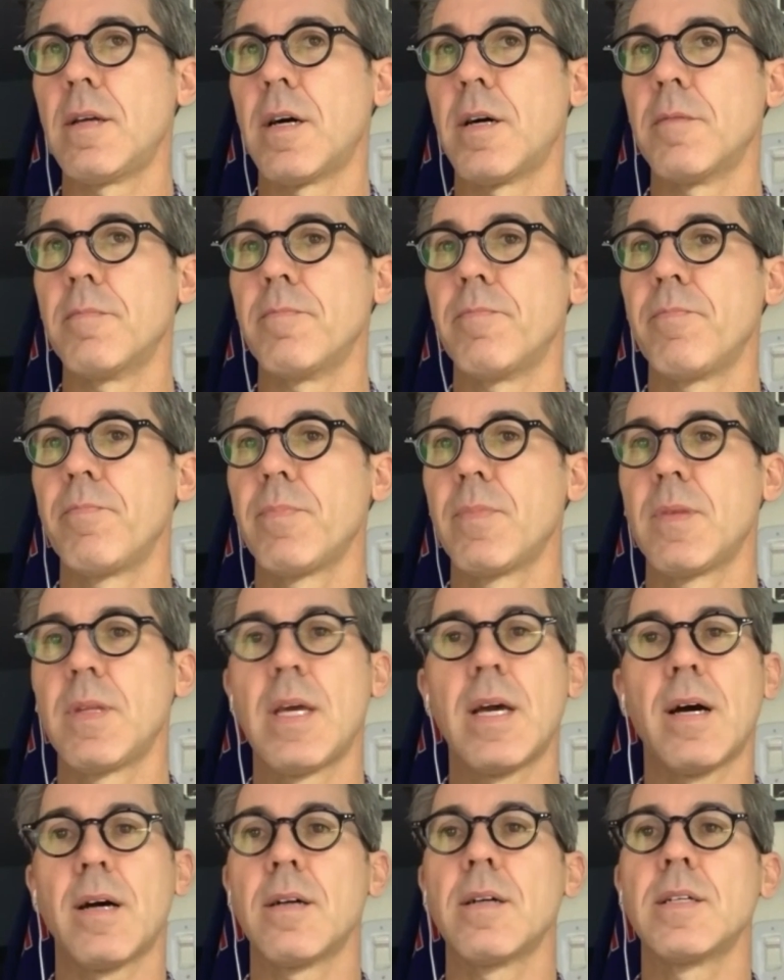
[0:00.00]
And
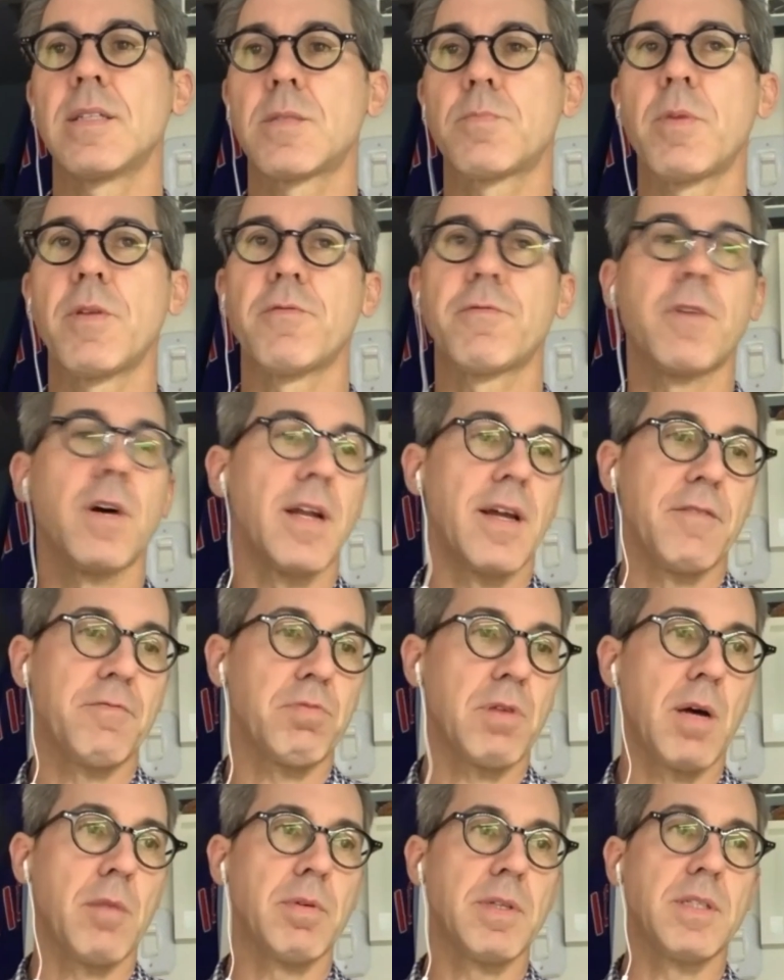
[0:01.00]
it's been
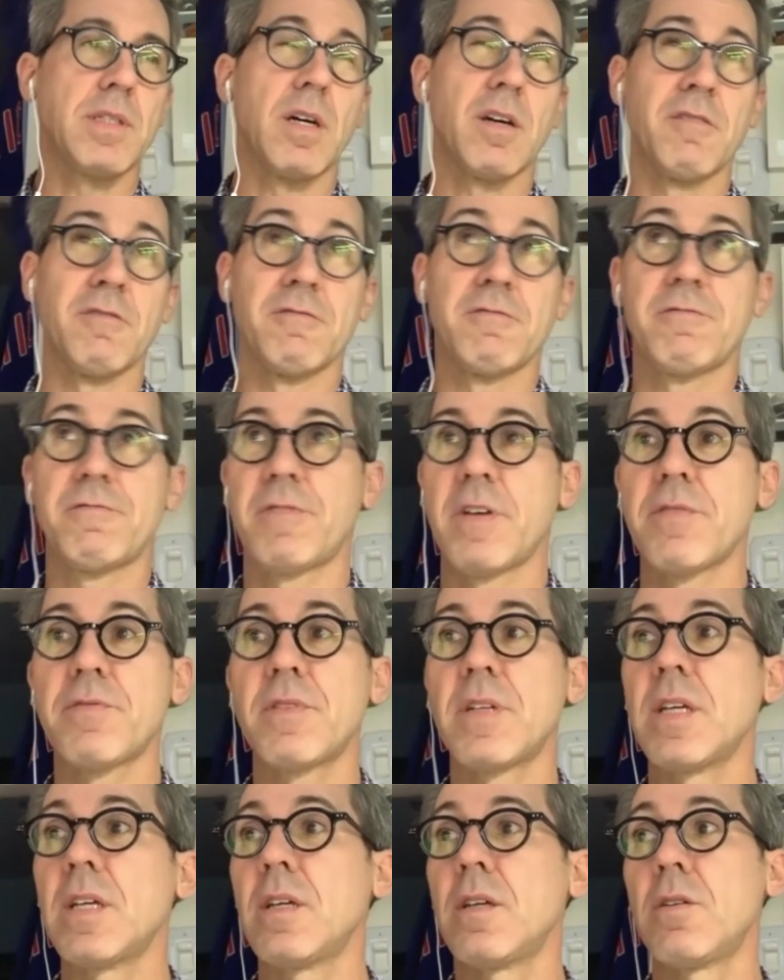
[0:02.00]
fun. I've probably done
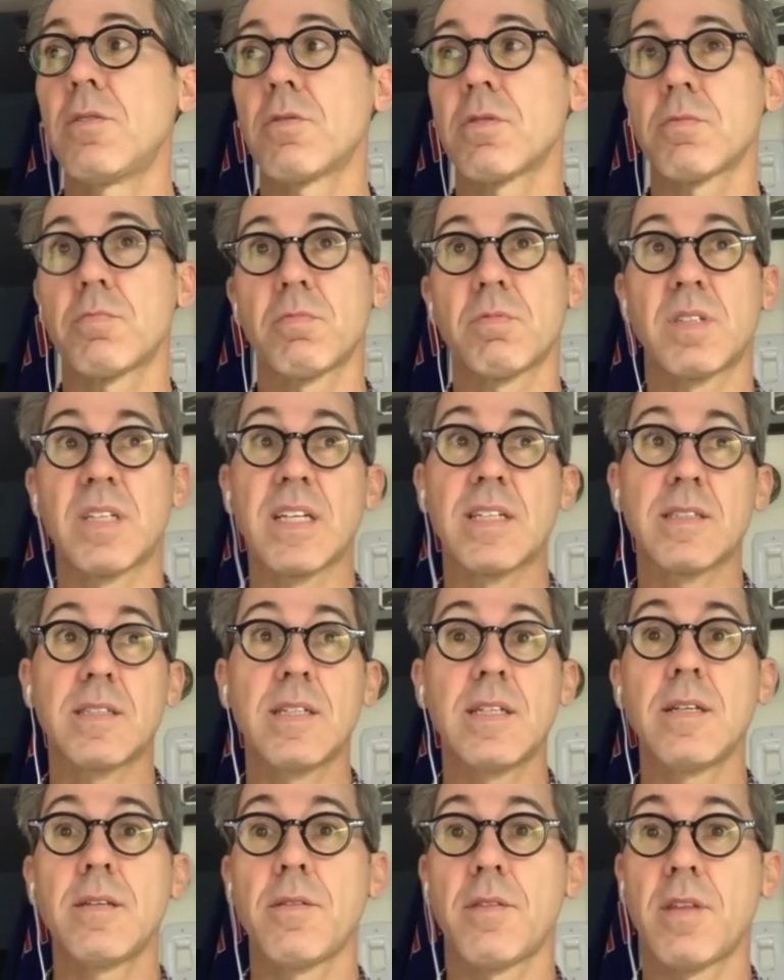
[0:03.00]
50 or
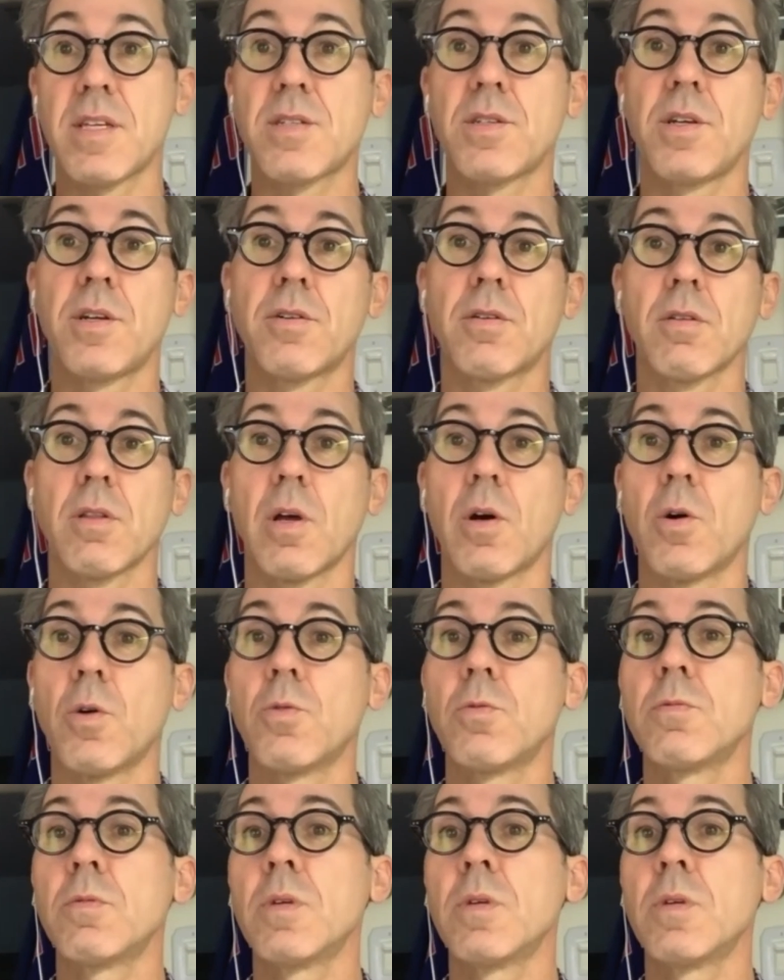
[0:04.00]
60 this year